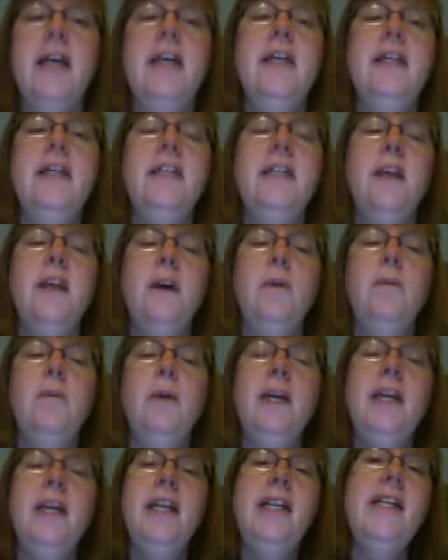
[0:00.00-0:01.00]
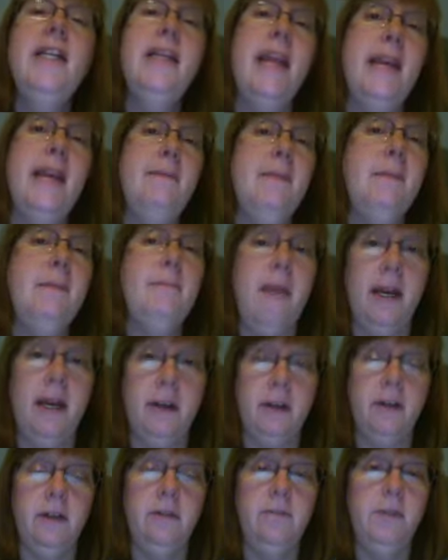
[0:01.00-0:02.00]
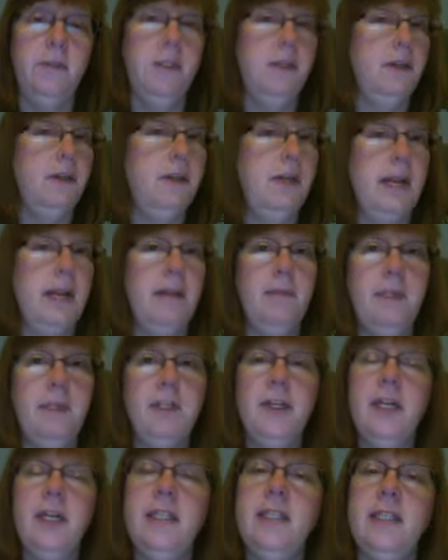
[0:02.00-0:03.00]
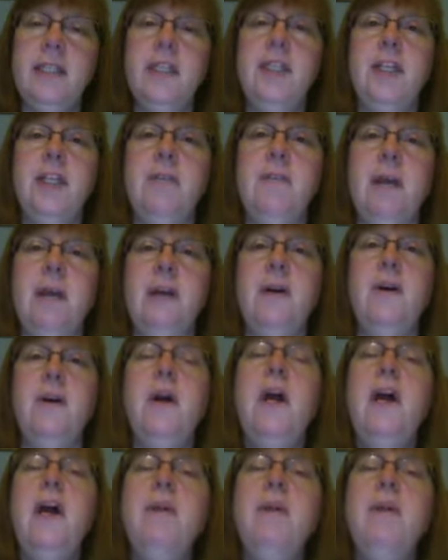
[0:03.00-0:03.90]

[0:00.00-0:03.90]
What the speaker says: So we're going to name the metal, so you name the transition metal,